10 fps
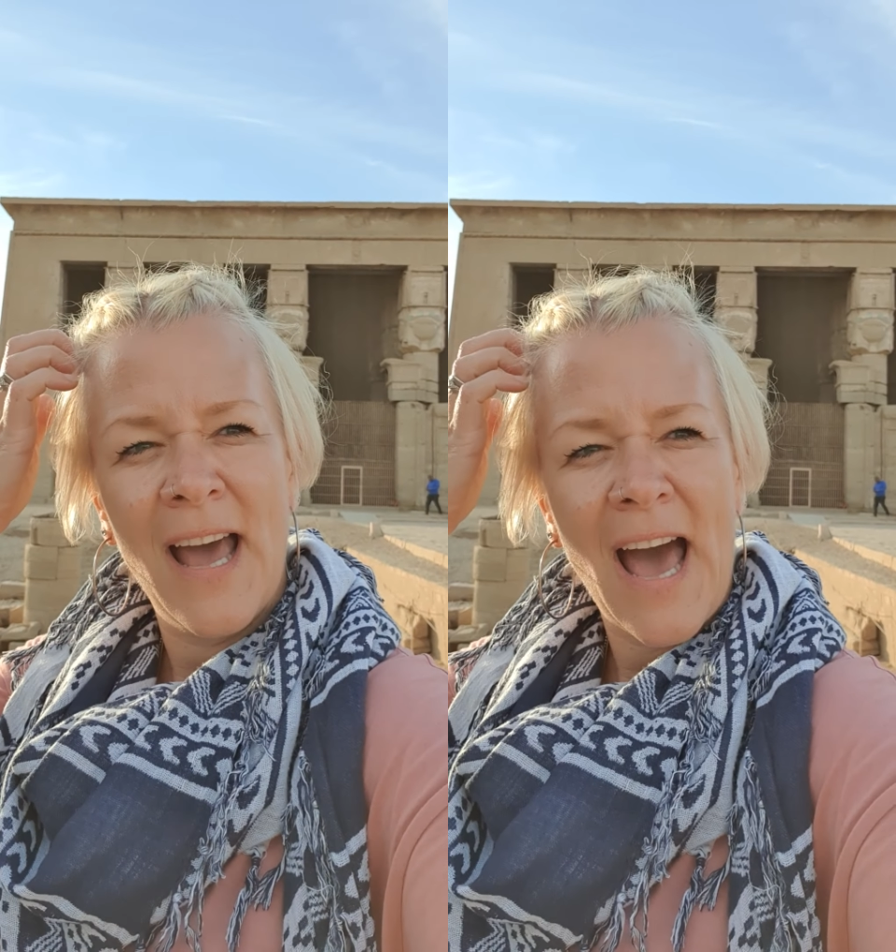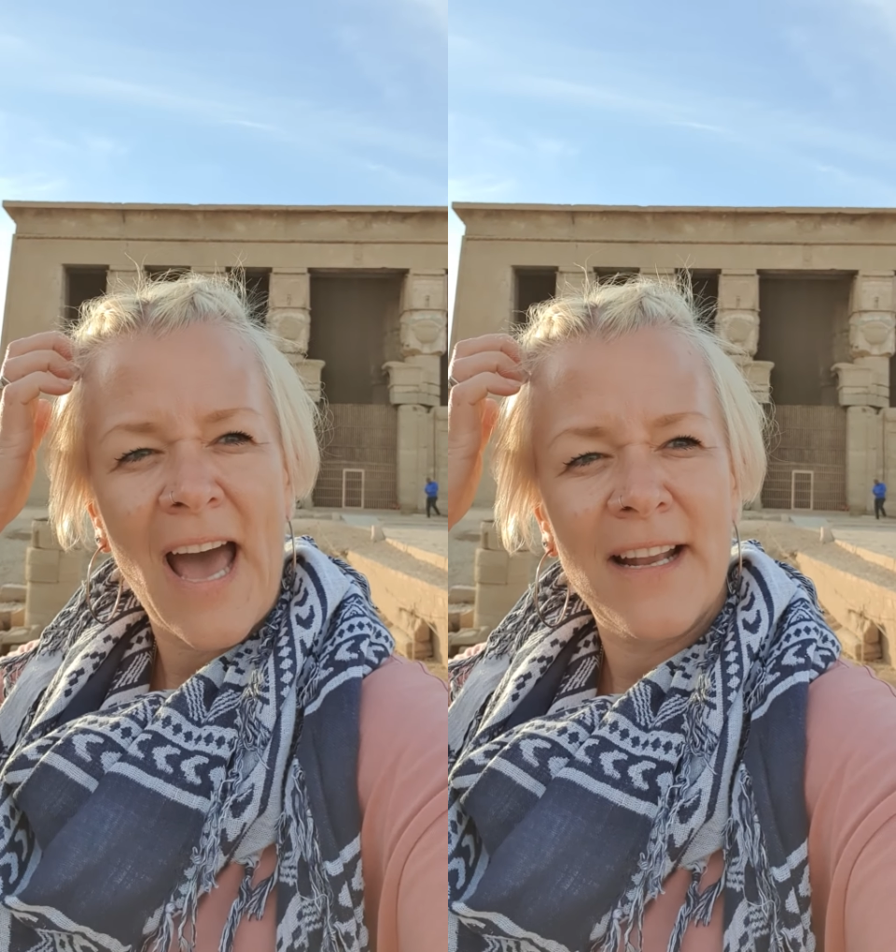
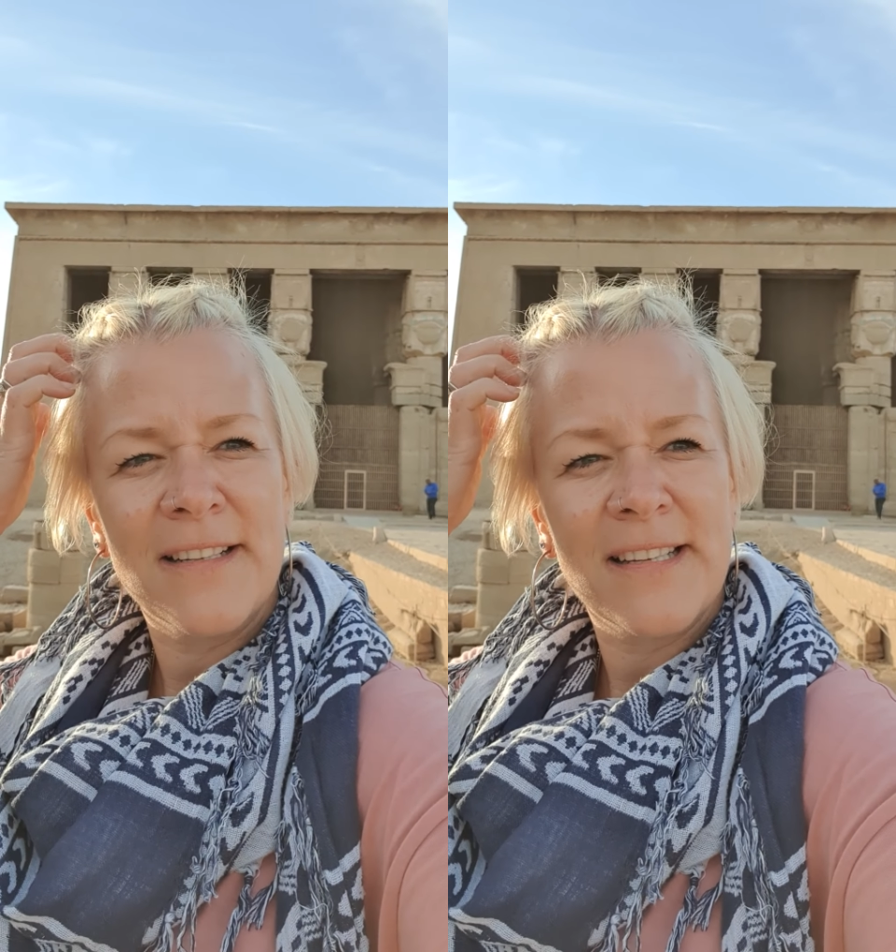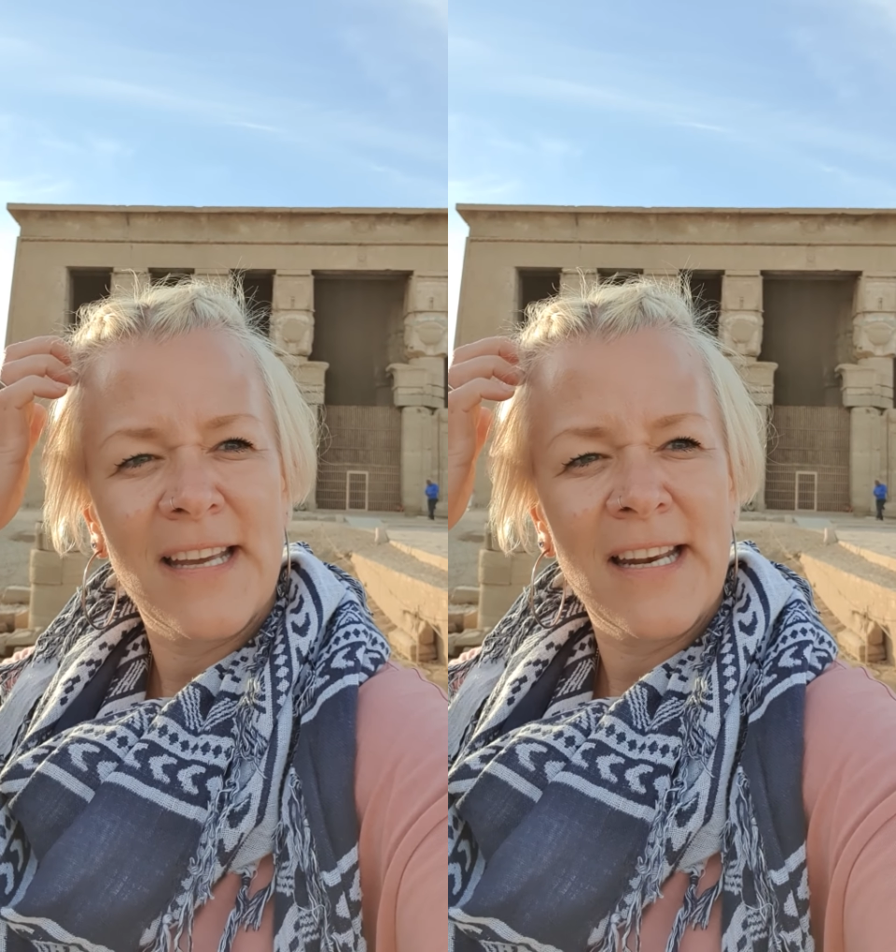
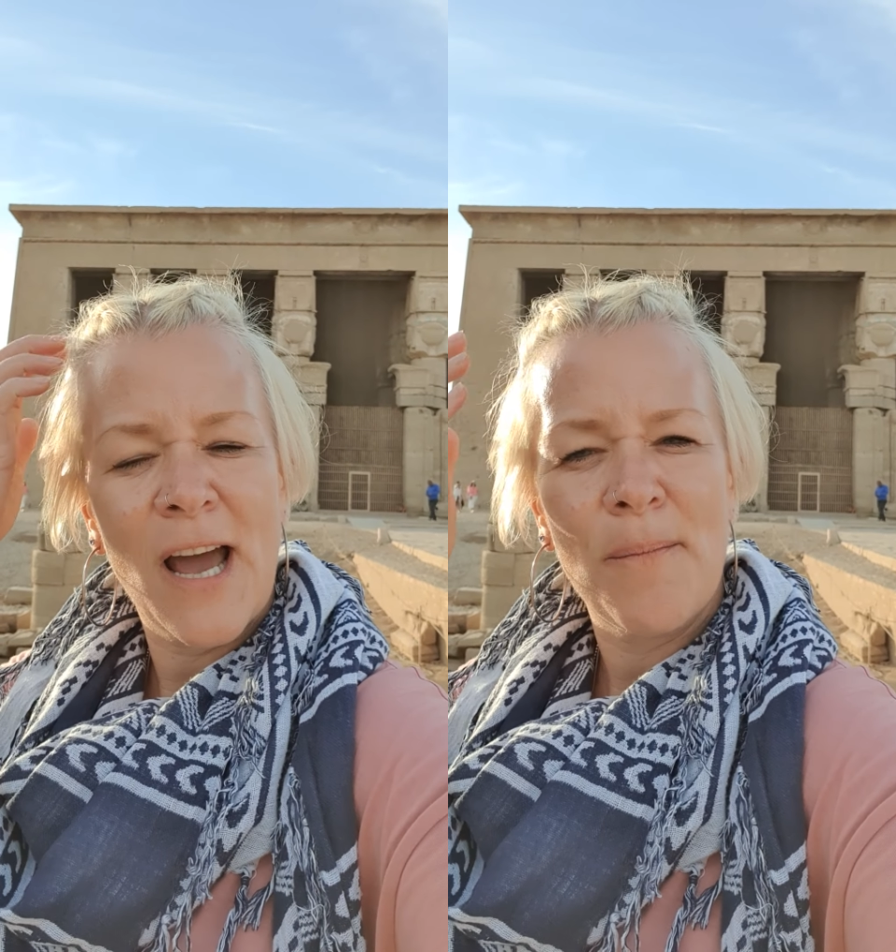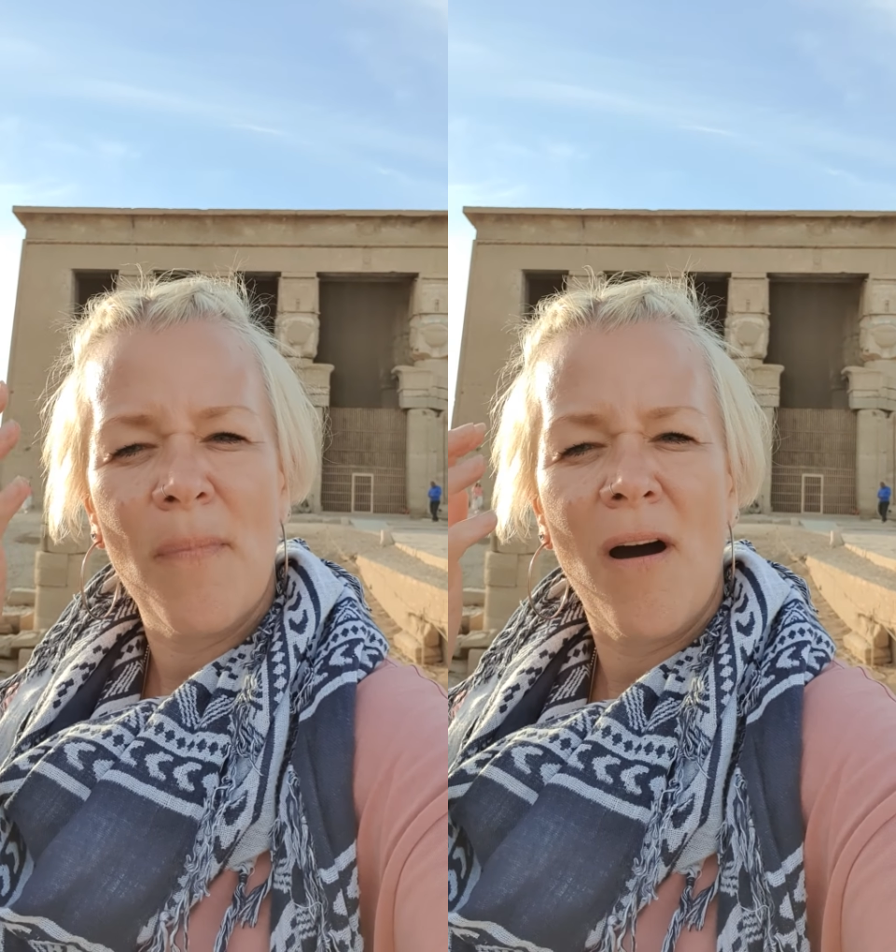And in
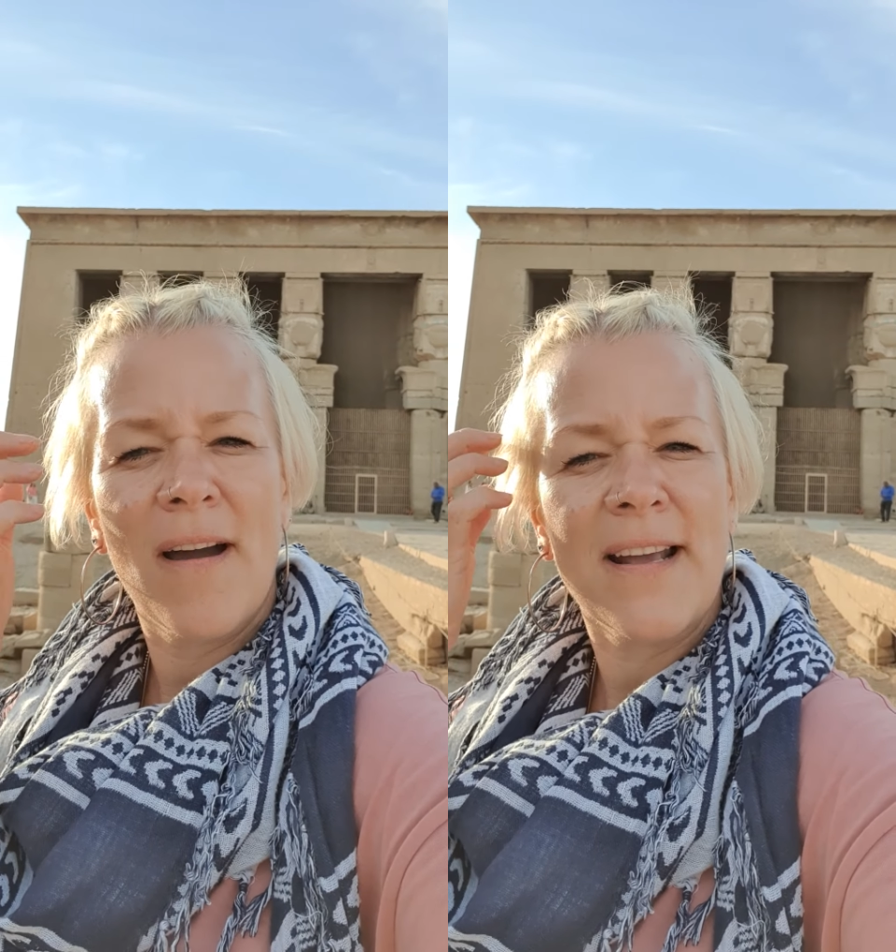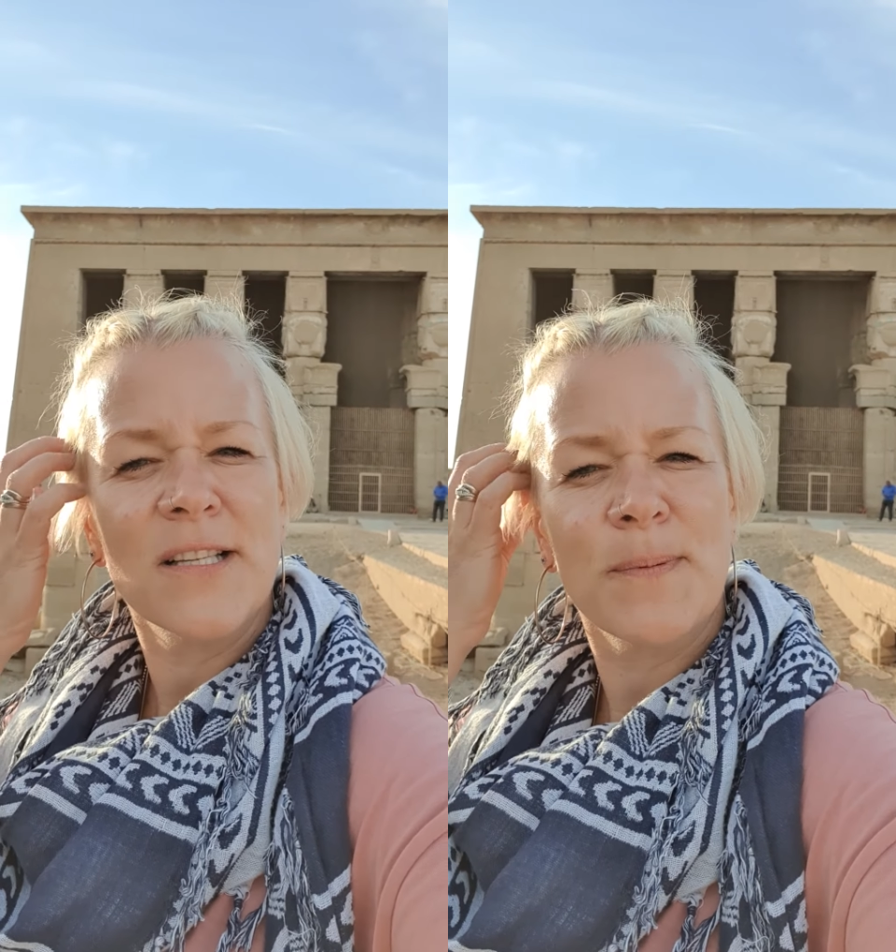our
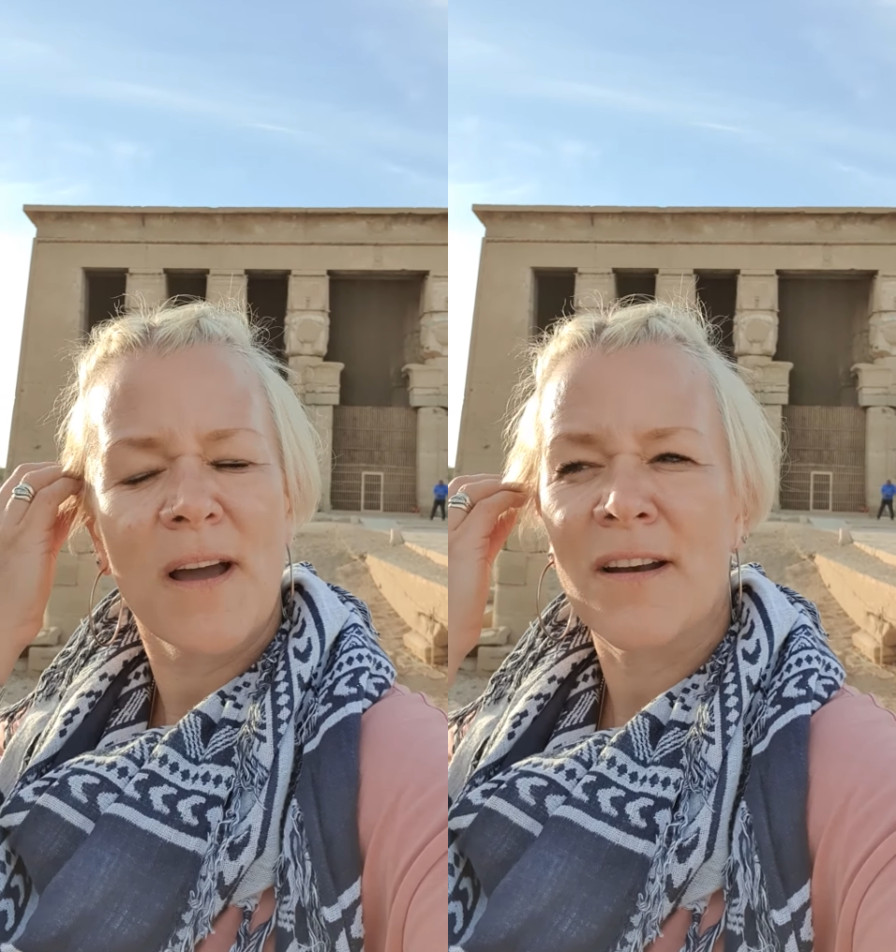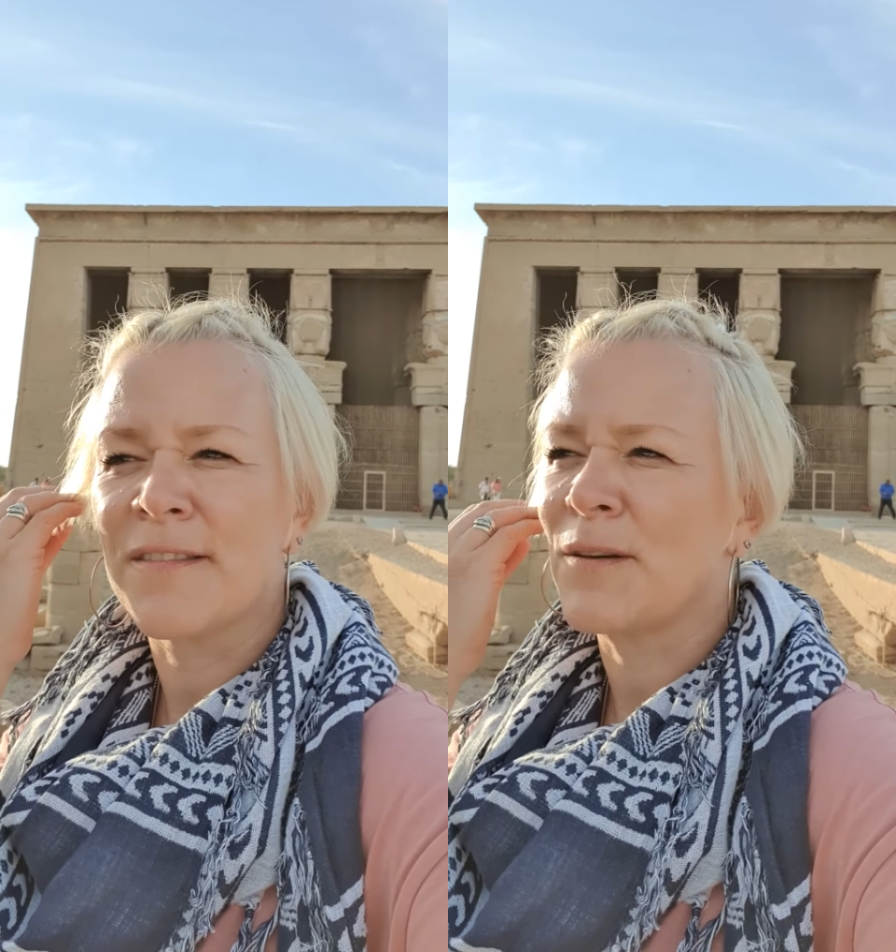minds, we
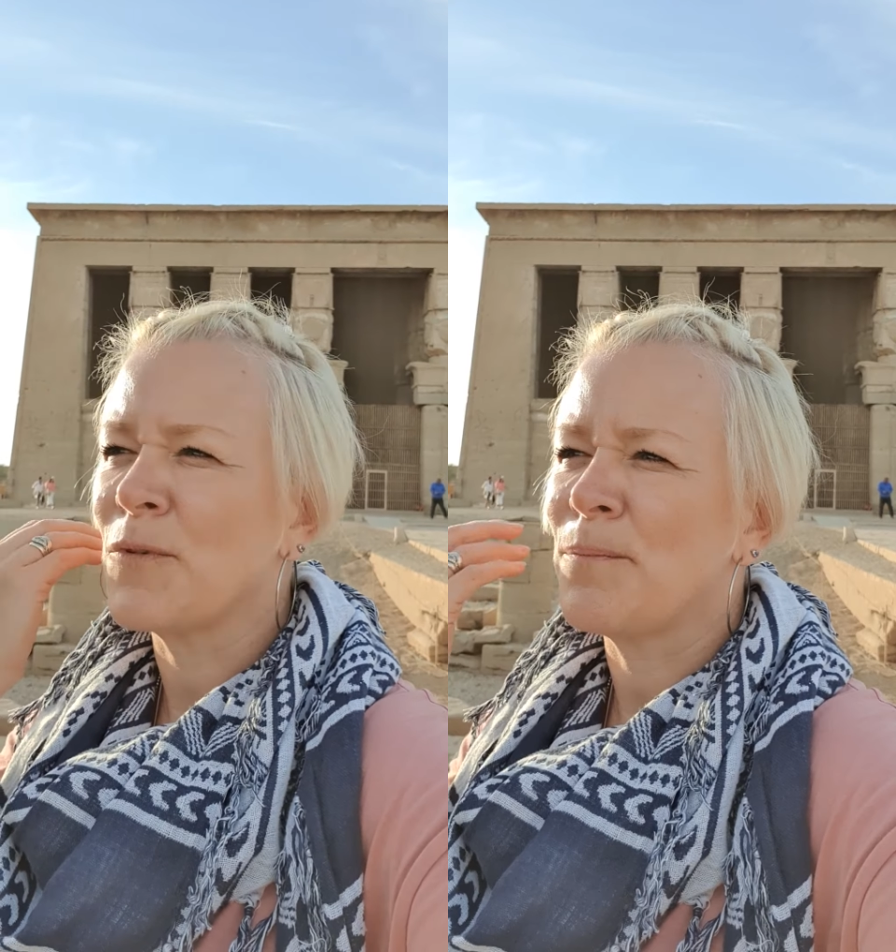kind of think, well,